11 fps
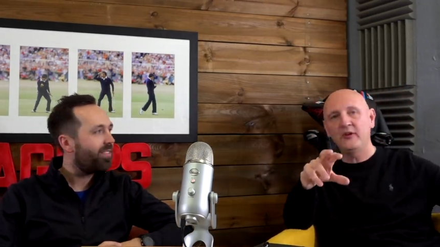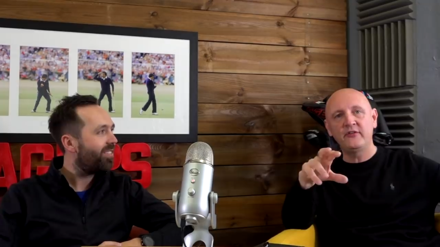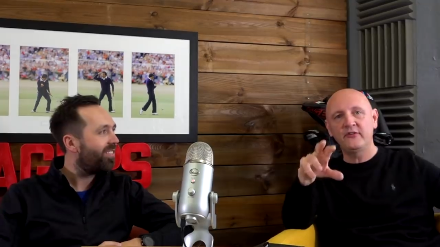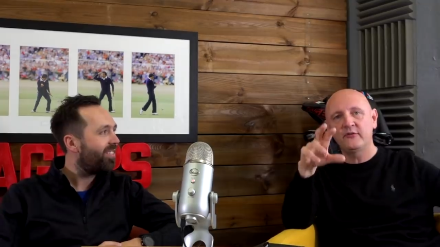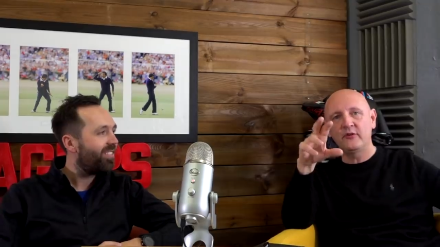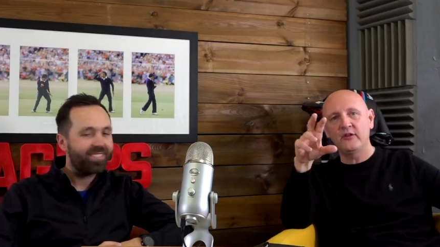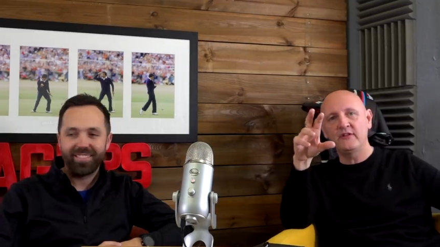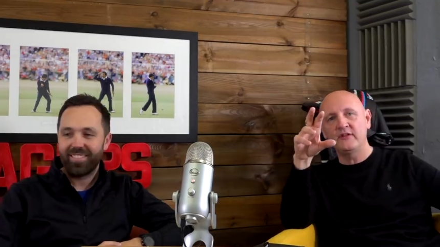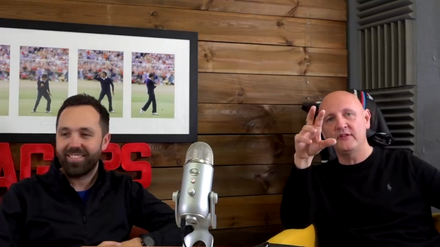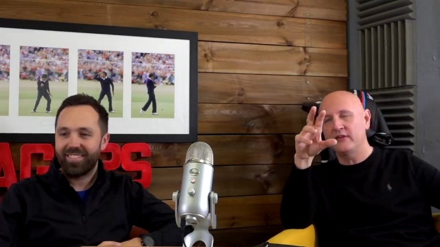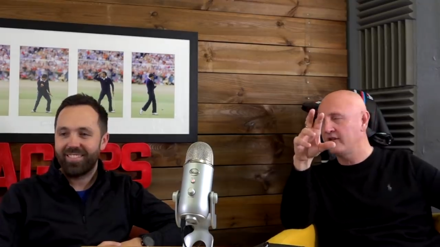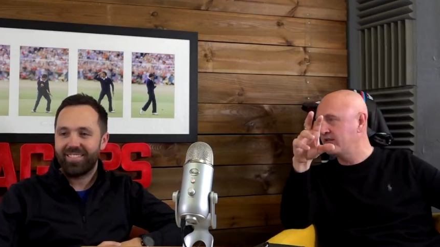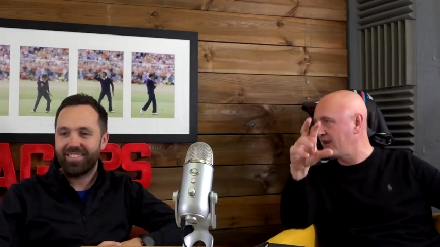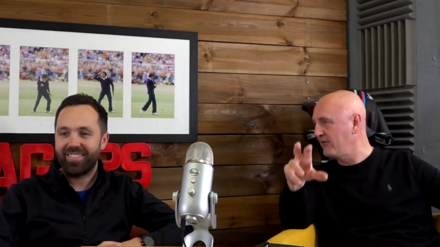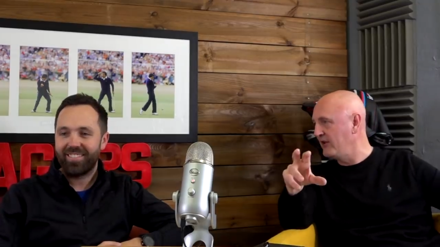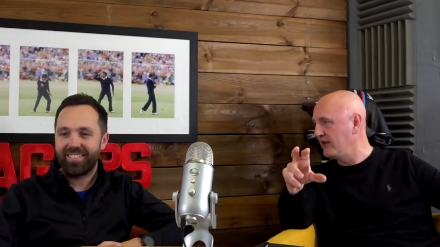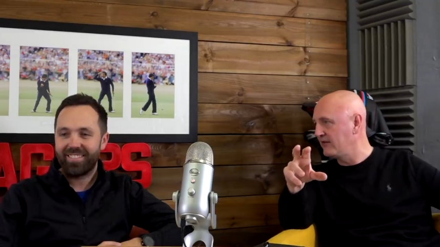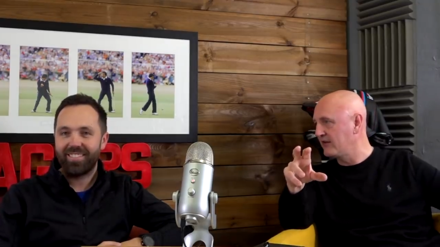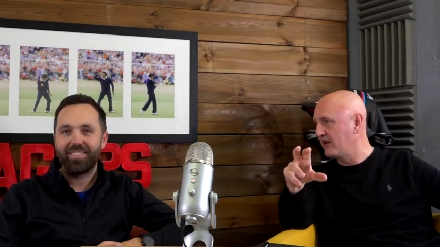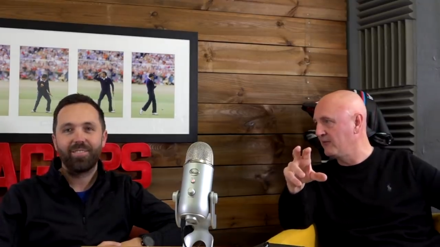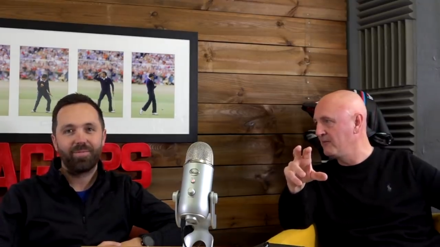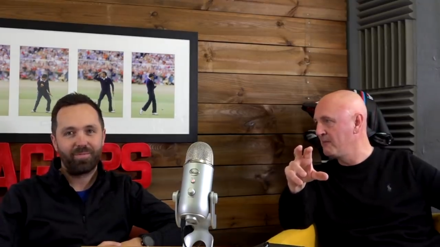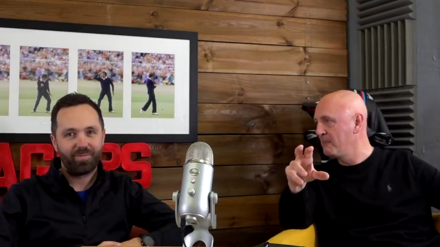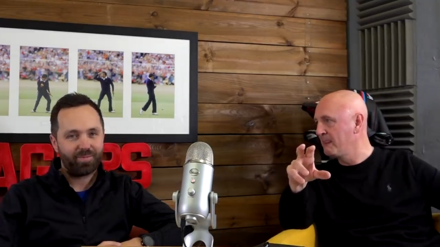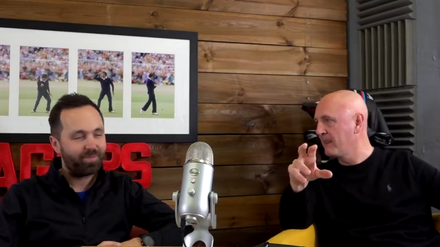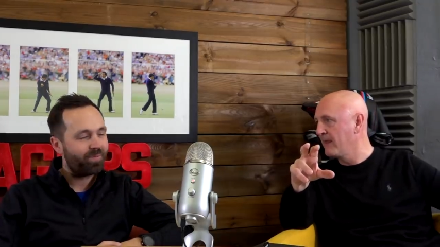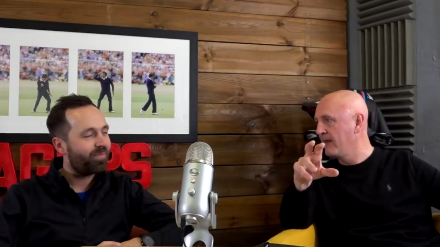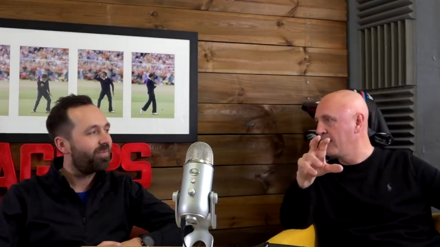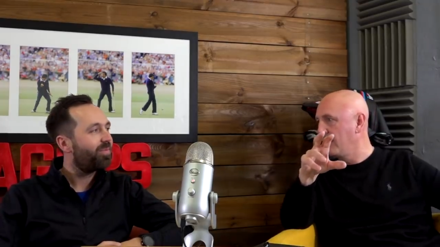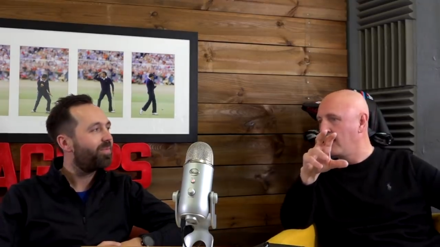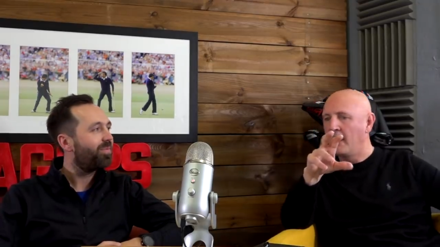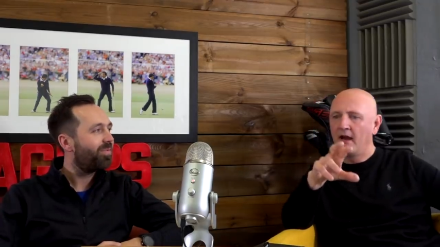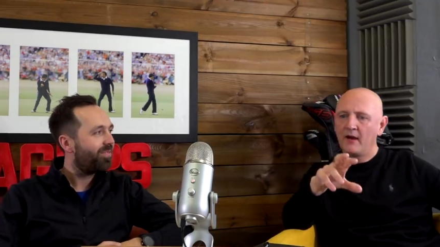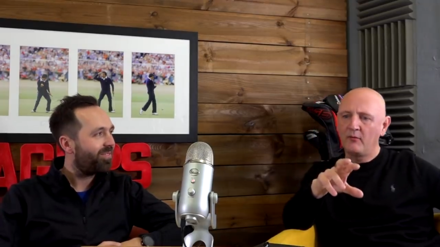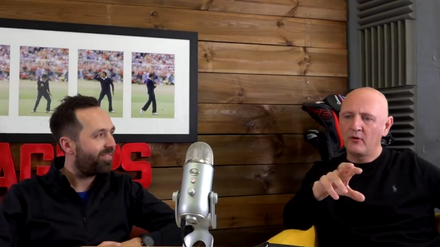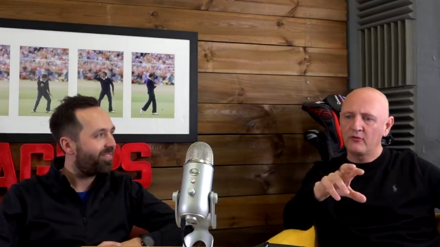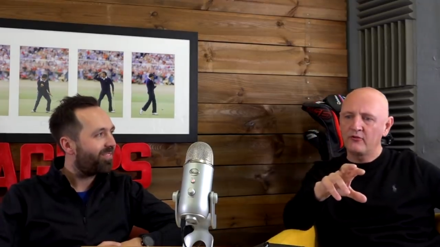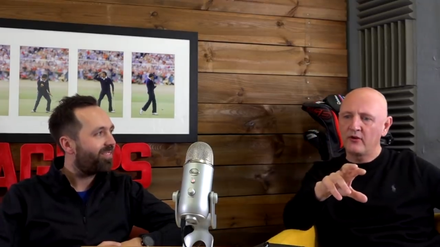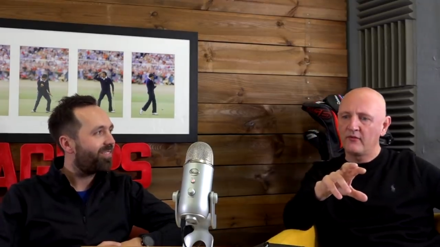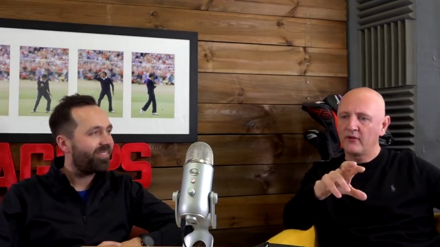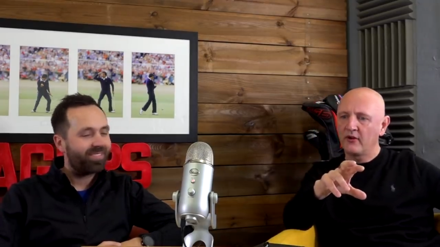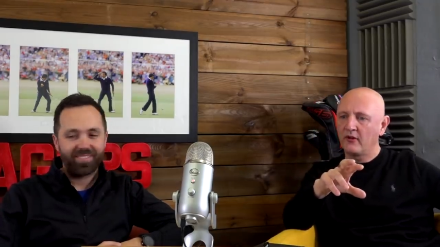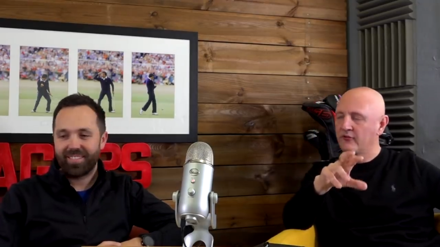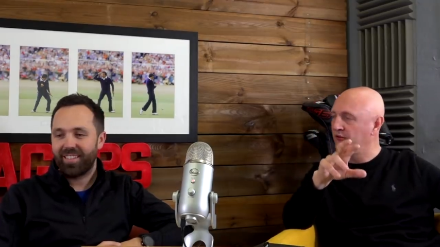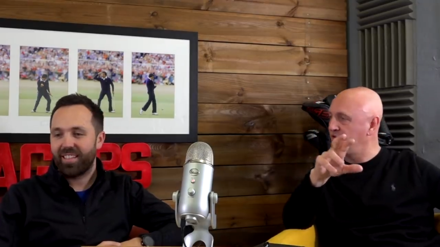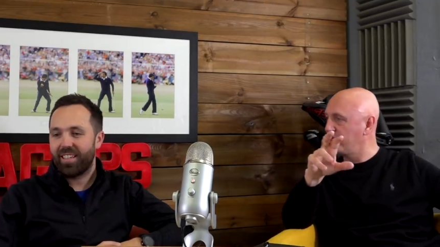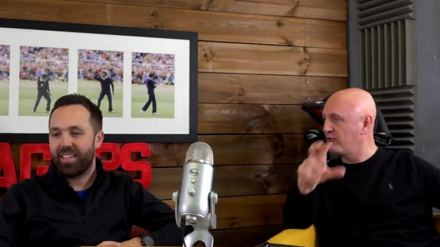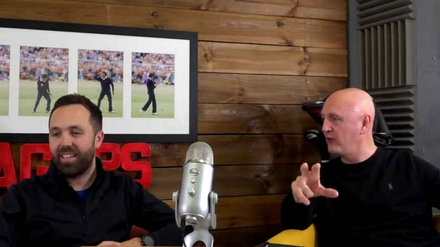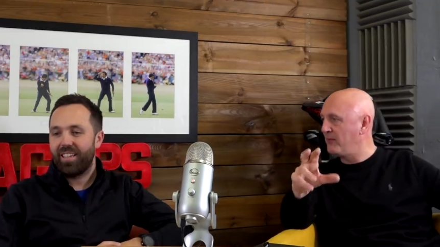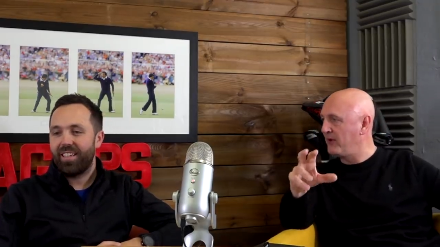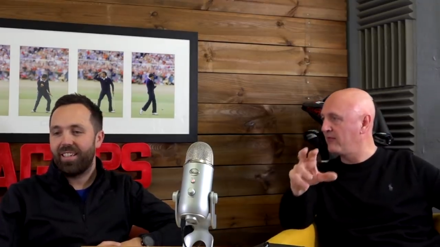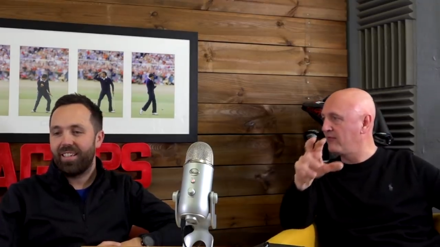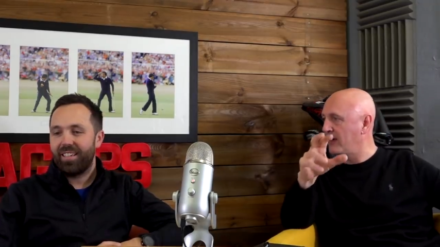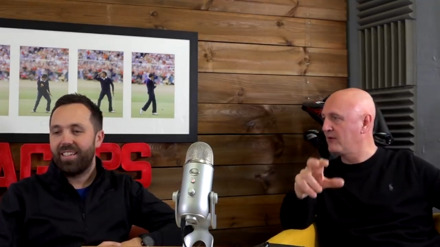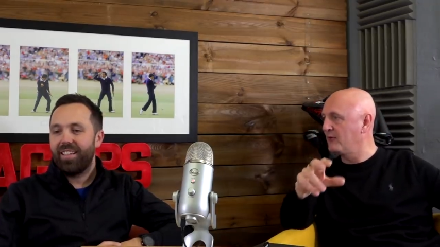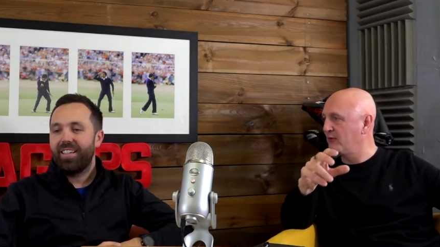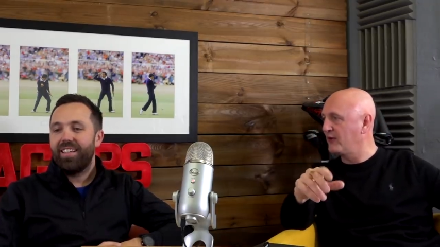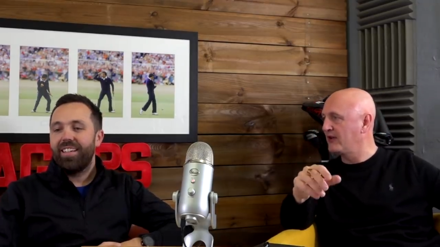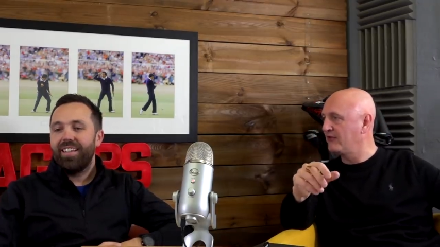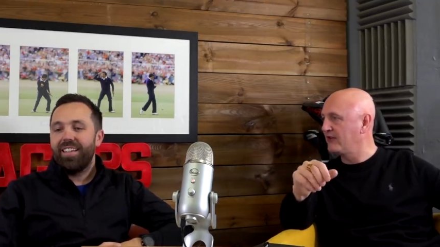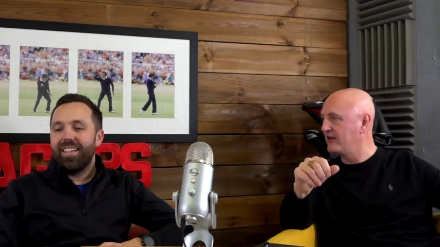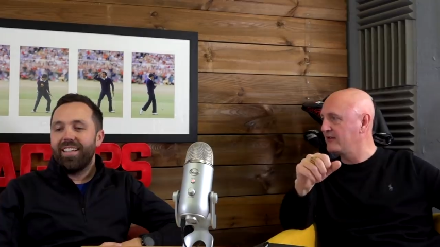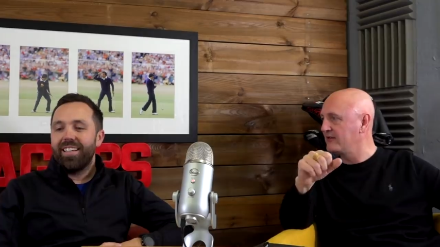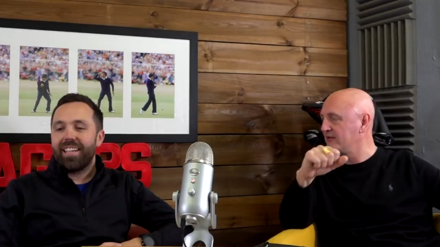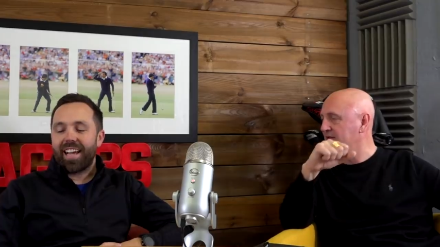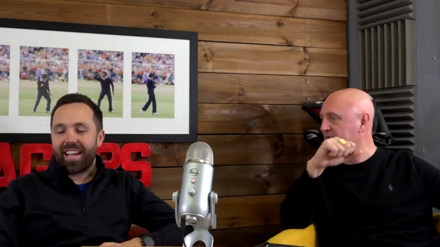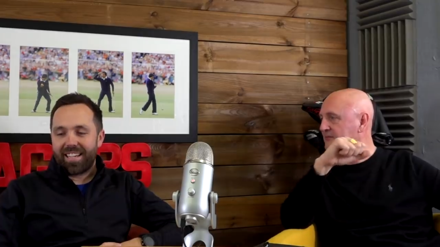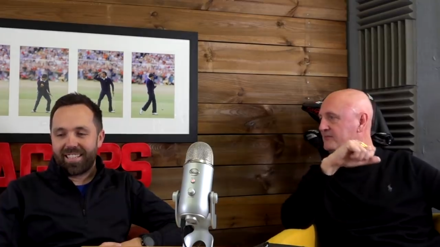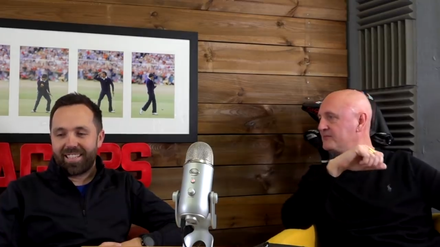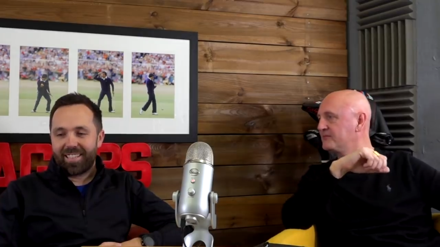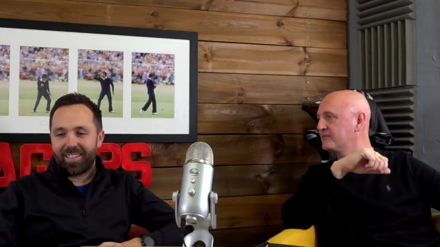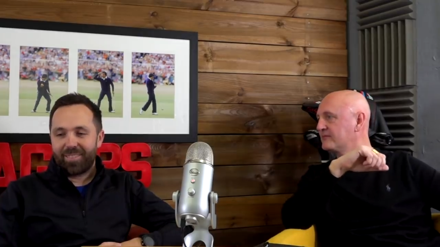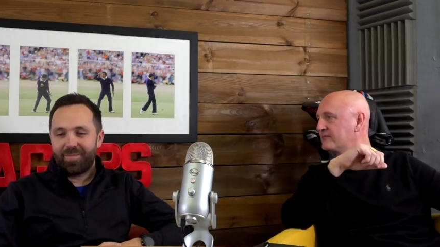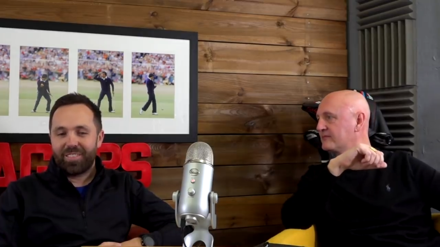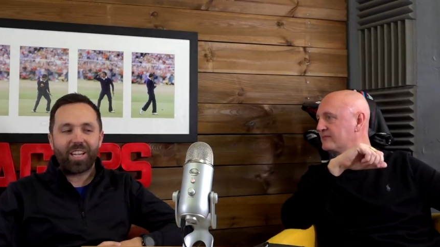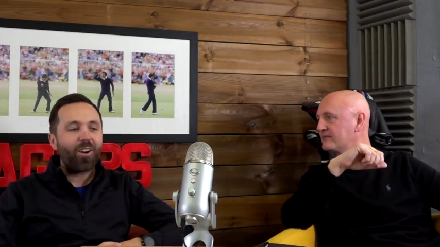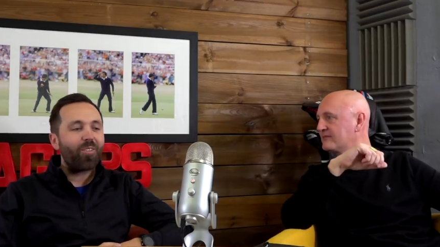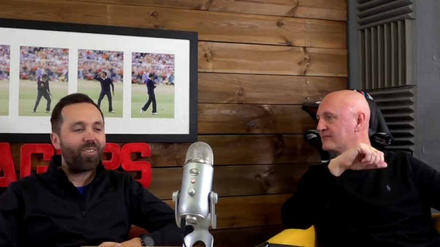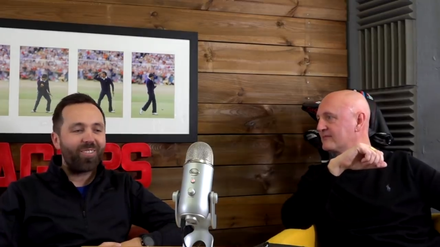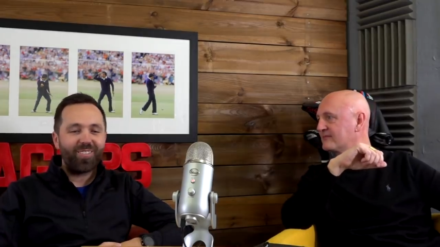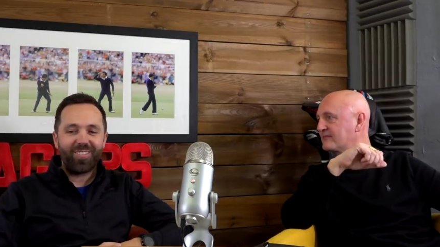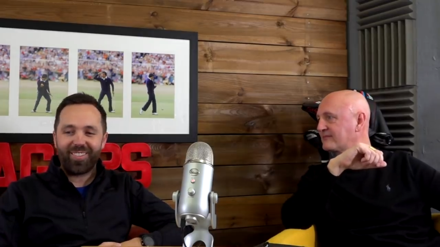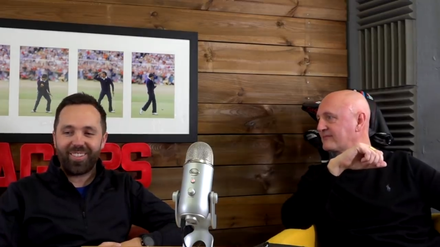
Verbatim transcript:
Speaker 1: this is this is seven years ago. Uh, what shot have I got? So this is grip it right with Rick Shiels.
Speaker 2: Yes. So